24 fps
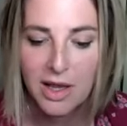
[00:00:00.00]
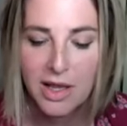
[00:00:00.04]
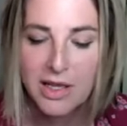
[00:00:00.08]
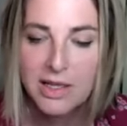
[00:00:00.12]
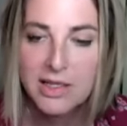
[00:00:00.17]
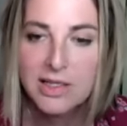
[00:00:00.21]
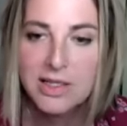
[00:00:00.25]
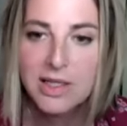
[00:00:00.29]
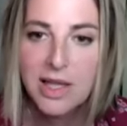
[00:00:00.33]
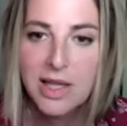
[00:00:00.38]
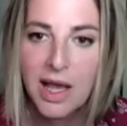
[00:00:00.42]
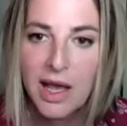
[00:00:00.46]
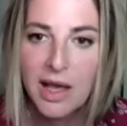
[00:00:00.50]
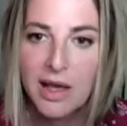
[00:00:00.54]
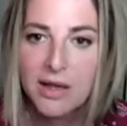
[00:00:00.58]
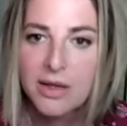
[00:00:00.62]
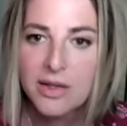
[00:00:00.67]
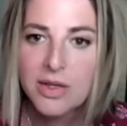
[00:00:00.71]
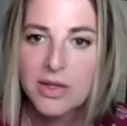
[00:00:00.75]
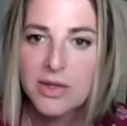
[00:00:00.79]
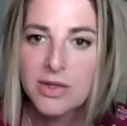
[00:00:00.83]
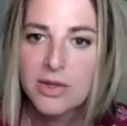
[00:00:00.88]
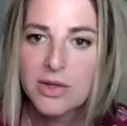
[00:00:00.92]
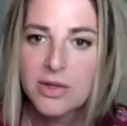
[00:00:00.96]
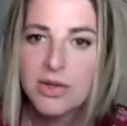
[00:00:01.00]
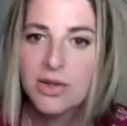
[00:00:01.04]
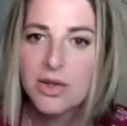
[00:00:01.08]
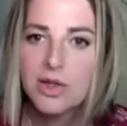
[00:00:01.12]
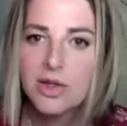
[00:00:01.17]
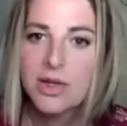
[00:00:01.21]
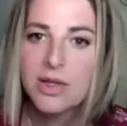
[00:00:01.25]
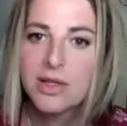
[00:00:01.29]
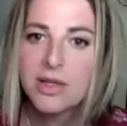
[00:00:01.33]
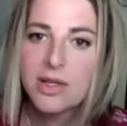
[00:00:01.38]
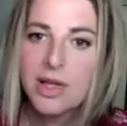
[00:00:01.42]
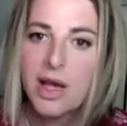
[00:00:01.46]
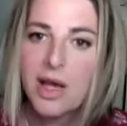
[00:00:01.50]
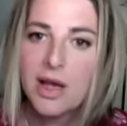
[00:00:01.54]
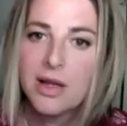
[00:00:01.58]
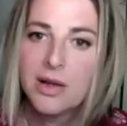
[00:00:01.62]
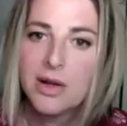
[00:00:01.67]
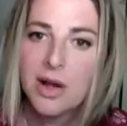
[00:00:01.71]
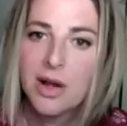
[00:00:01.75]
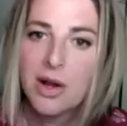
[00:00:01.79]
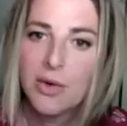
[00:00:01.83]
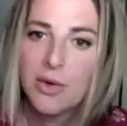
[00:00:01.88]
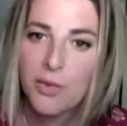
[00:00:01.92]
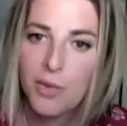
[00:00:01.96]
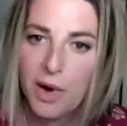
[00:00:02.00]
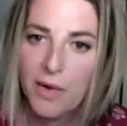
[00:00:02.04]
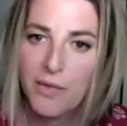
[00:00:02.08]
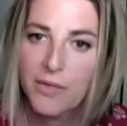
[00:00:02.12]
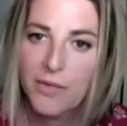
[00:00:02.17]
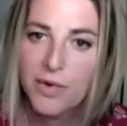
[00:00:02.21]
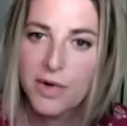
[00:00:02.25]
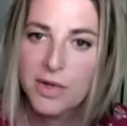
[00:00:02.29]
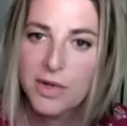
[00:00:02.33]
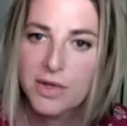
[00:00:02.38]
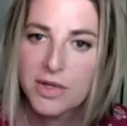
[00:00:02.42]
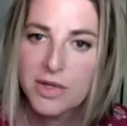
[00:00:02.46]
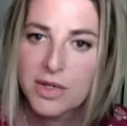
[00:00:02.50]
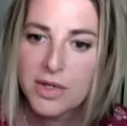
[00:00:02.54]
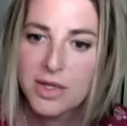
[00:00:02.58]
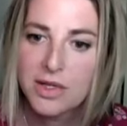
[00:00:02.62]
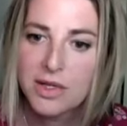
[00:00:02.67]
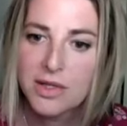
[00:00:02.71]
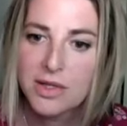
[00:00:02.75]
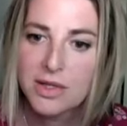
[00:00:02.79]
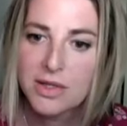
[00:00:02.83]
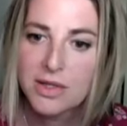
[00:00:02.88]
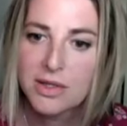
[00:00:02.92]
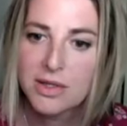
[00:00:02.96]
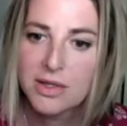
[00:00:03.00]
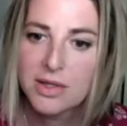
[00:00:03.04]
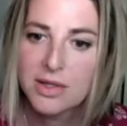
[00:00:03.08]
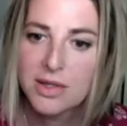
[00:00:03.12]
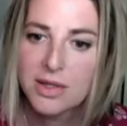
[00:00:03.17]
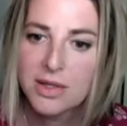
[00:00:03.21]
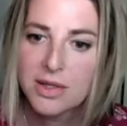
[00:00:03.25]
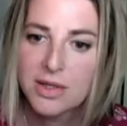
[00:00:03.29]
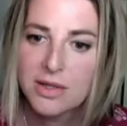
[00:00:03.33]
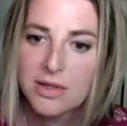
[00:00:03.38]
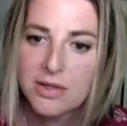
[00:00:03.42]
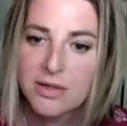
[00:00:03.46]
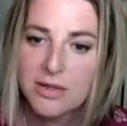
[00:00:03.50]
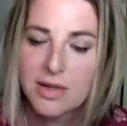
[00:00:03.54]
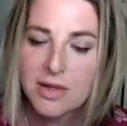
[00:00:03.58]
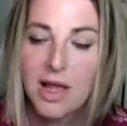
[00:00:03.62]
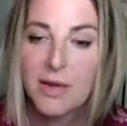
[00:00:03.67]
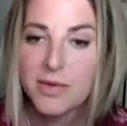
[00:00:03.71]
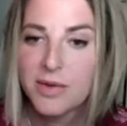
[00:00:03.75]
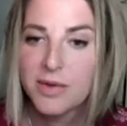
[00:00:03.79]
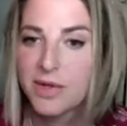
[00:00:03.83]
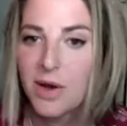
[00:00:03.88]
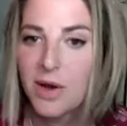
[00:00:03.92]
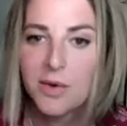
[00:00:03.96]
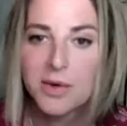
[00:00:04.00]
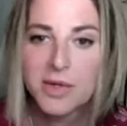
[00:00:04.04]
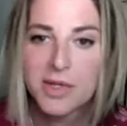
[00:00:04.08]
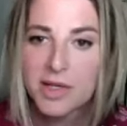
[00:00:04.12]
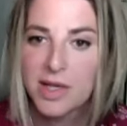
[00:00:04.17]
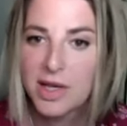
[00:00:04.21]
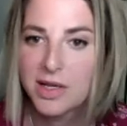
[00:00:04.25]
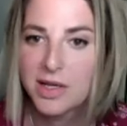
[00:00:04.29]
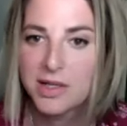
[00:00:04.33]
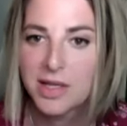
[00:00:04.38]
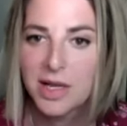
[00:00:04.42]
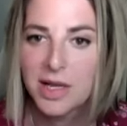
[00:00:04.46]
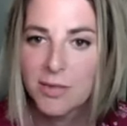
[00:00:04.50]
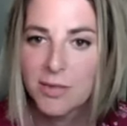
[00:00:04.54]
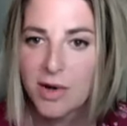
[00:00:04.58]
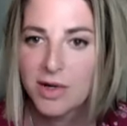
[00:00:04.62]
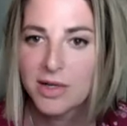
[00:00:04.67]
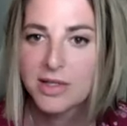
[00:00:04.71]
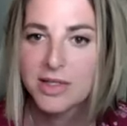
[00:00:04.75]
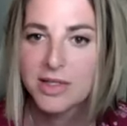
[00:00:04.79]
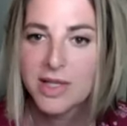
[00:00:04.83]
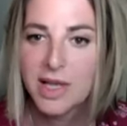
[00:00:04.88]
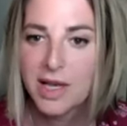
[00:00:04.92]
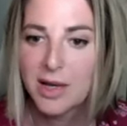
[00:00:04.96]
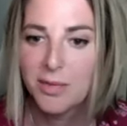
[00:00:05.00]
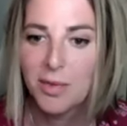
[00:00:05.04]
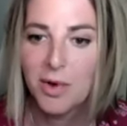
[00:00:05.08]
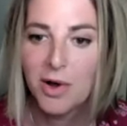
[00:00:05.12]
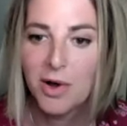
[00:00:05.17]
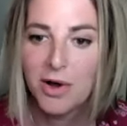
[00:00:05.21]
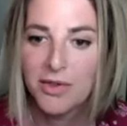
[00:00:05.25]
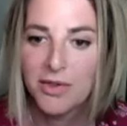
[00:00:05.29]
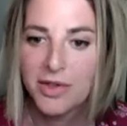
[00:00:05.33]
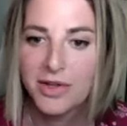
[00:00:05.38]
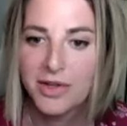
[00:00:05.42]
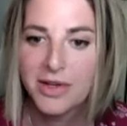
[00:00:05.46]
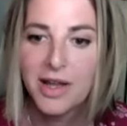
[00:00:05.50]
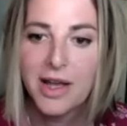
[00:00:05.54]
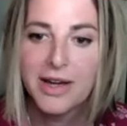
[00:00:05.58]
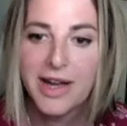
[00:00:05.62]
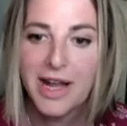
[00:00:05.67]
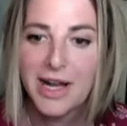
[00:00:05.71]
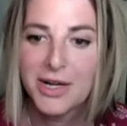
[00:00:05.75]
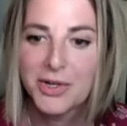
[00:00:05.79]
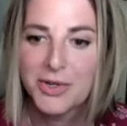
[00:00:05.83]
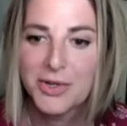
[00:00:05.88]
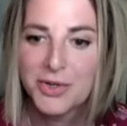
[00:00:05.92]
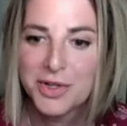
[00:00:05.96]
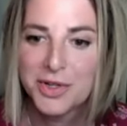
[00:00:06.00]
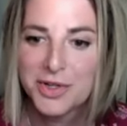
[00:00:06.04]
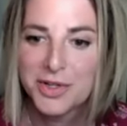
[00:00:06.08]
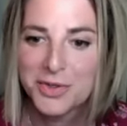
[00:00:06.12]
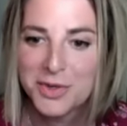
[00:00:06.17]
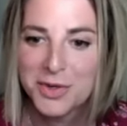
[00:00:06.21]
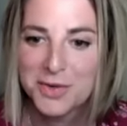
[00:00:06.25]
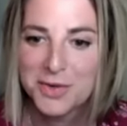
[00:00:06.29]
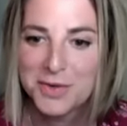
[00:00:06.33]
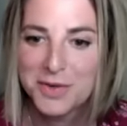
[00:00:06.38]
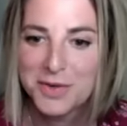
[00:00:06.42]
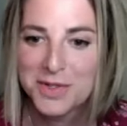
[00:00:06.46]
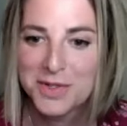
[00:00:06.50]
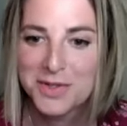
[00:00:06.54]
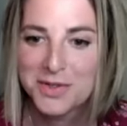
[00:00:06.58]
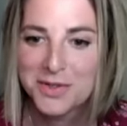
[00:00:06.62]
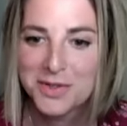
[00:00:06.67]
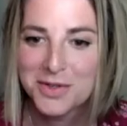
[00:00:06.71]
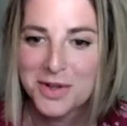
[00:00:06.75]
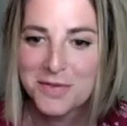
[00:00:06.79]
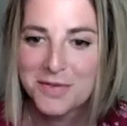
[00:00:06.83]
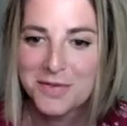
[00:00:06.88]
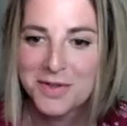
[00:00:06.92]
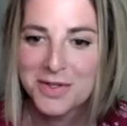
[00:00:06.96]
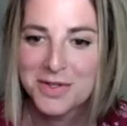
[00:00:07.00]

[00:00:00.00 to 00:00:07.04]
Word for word: is that is that a reference to to I always say his name wrong, Zabal, the a natural history of, Dest- of mm-hmm.